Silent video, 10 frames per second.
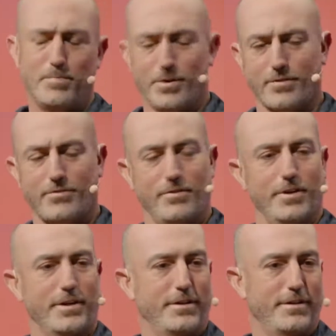books,
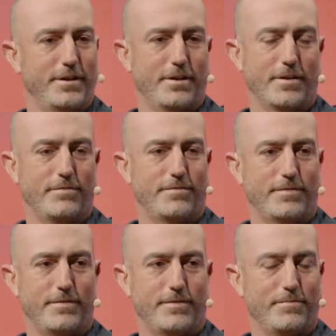you know,
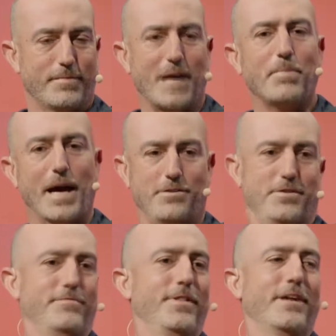my
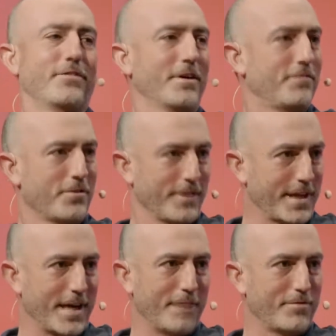passion for that stuff certainly
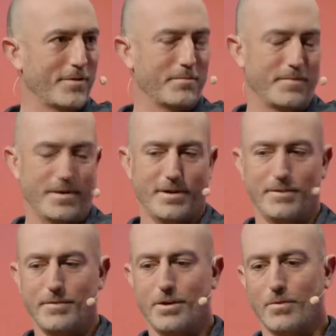came from,
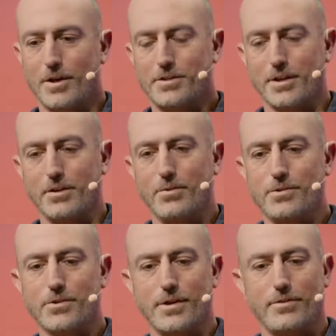you know, watching you
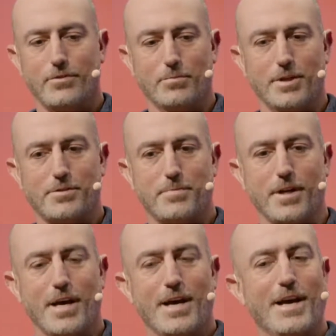enjoy it so much.
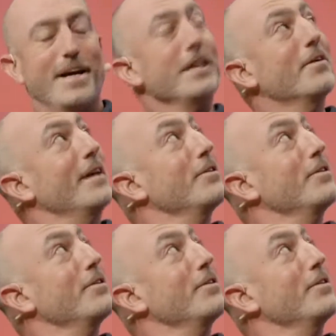But, you know, I